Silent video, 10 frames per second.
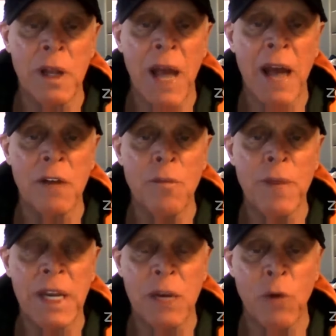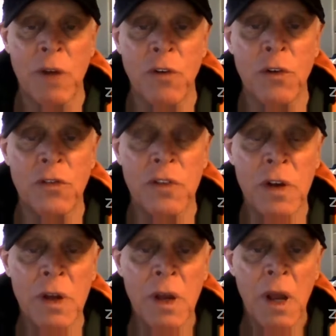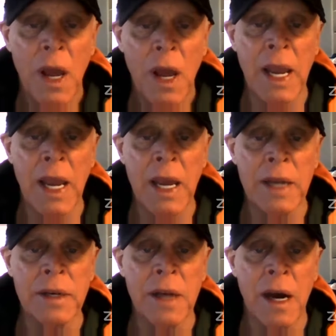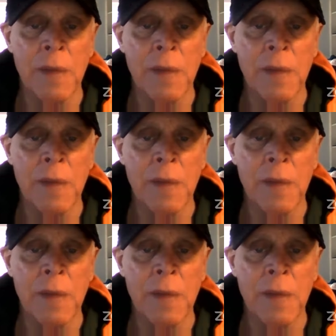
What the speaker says: lot of Mickey Rivers. And